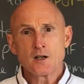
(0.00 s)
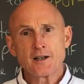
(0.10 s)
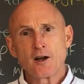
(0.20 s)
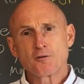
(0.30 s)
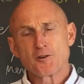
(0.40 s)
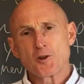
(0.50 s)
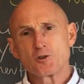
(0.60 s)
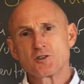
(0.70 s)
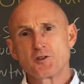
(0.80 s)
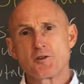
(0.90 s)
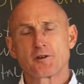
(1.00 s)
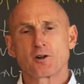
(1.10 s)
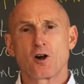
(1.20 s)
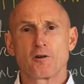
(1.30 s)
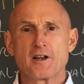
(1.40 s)
Now, for those of you that are
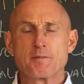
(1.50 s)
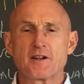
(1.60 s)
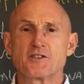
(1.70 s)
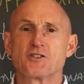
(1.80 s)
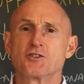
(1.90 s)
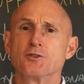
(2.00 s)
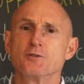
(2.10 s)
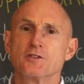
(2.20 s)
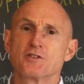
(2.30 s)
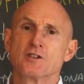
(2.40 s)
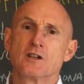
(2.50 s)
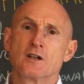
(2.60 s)
already my students,